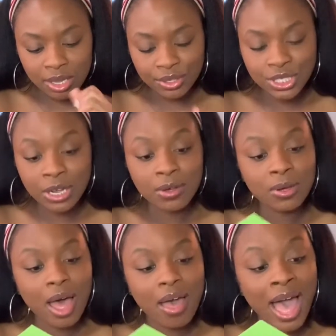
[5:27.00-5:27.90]

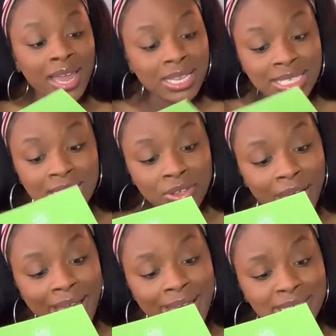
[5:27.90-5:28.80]
So honestly, you
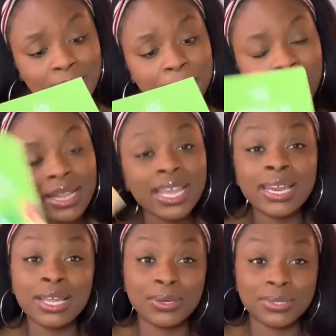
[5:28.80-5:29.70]
guys, I'm probably
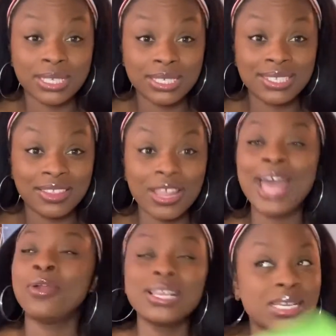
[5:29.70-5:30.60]
gonna use this.
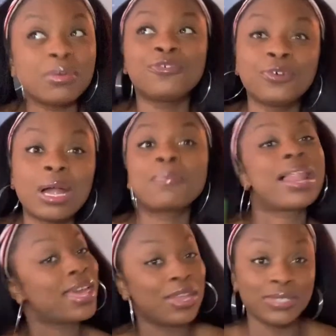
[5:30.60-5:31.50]
I know I said it before, I'm
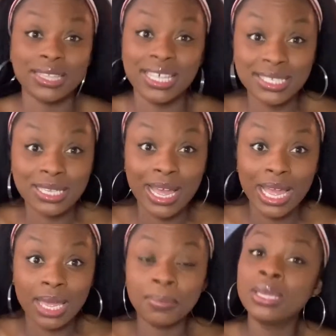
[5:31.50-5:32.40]
probably gonna use it this
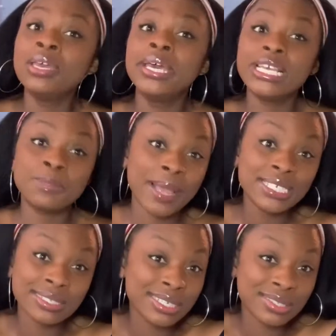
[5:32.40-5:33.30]
time,
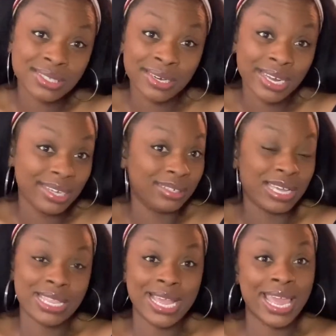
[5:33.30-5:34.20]
especially during,
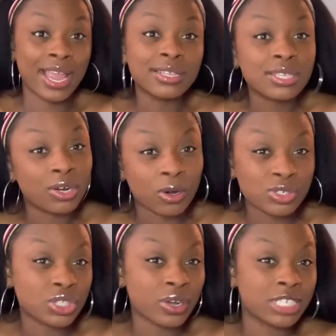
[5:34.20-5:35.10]
because I can't get to the
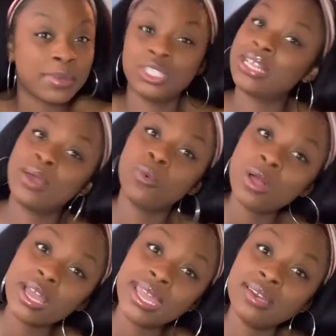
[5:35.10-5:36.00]
grocery store as much as I
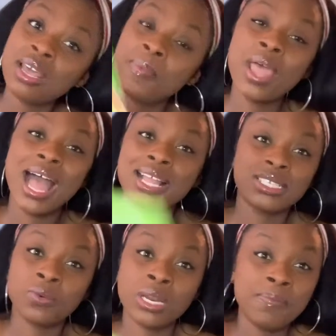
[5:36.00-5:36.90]
want. I
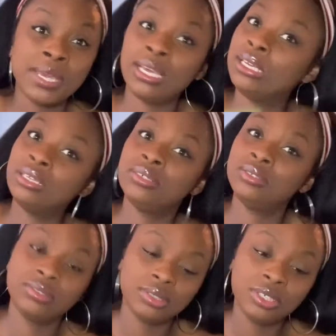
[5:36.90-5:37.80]
just don't want to be,
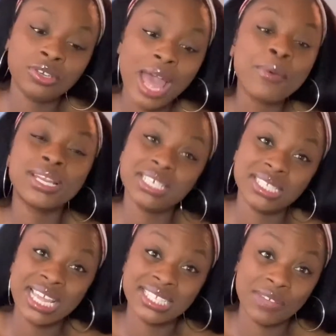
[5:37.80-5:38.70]
you know, I want to
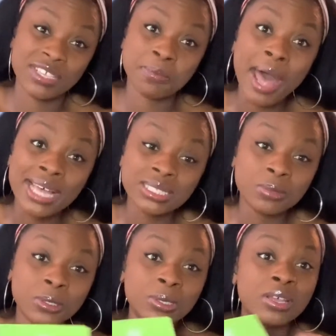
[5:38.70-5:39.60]
just stay safe as
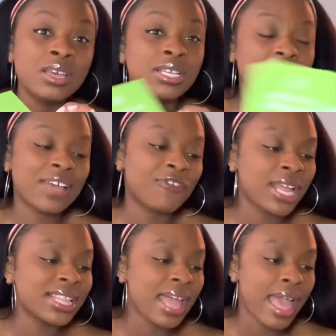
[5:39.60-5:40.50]
possible. So I feel
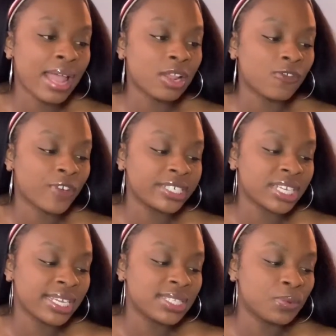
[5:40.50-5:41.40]
like the
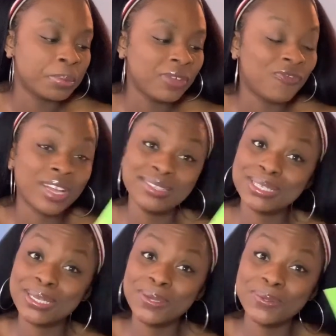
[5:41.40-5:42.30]
HelloFresh kits will be fun
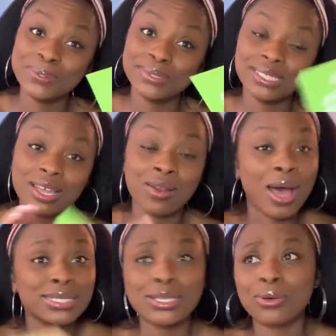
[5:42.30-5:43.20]
to use. And
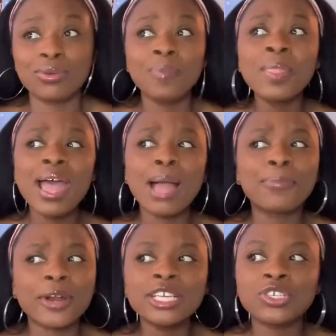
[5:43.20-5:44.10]
also,
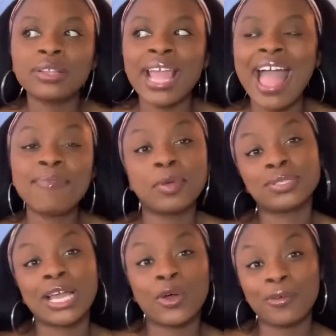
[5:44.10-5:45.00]
I'm pretty sure they have
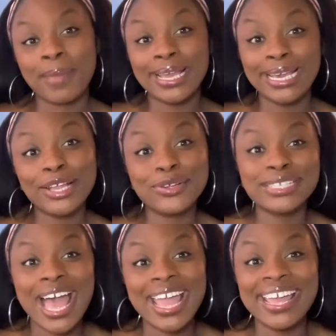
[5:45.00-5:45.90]
meals that go with my
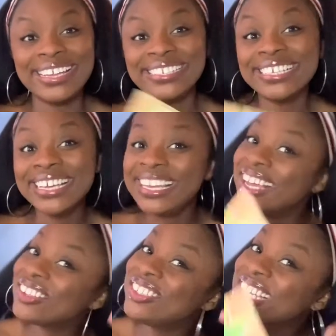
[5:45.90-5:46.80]
keto diet.
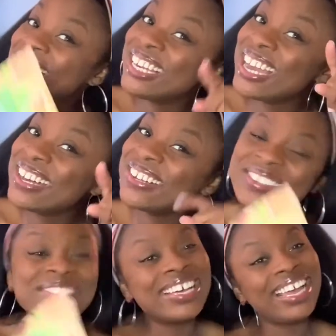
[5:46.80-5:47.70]
If you didn't
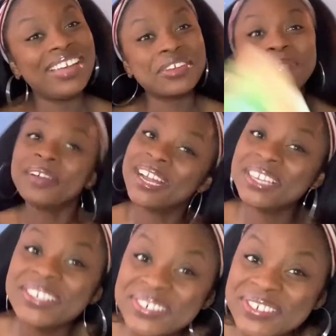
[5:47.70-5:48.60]
know, if you're brand
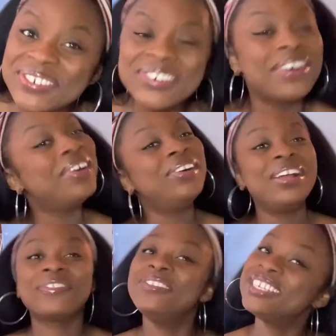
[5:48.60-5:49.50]
new,
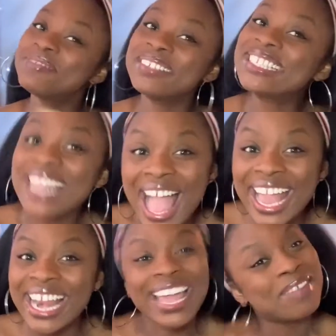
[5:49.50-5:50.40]
if you've just been
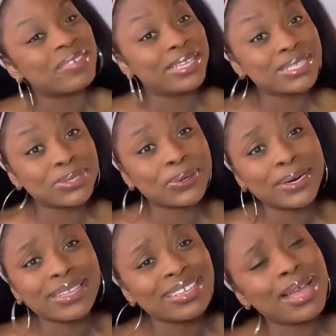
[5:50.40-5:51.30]
slacking, I am Amber Next
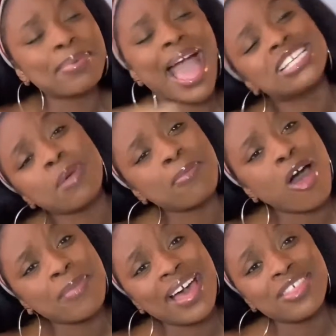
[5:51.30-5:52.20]
Door. I'm catching up
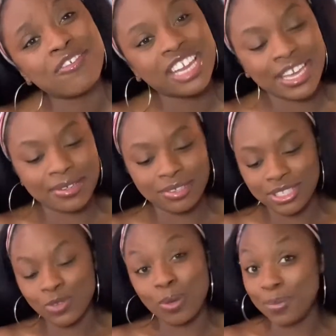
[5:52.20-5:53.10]
on my other
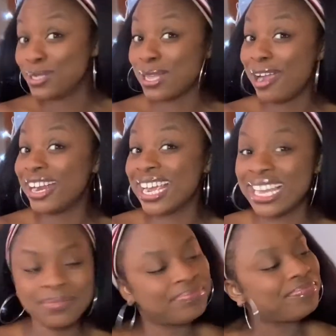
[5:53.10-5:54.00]
videos. You won't be
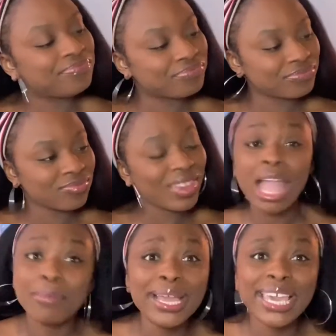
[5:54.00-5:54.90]
sorry.
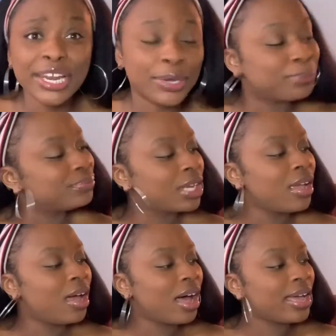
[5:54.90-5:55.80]
I'm on keto.
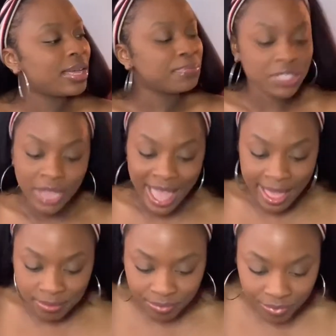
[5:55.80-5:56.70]
Um, so yeah.